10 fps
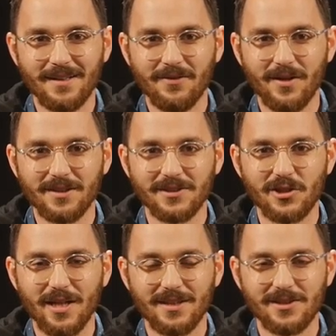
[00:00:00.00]
give us a
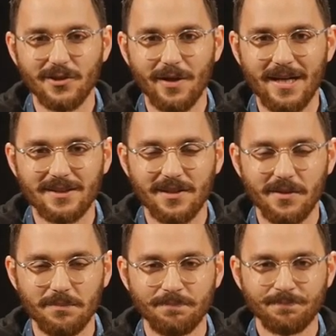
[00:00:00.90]
chance to answer
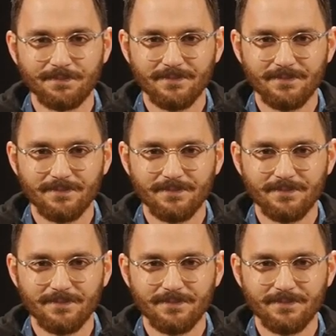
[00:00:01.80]
them.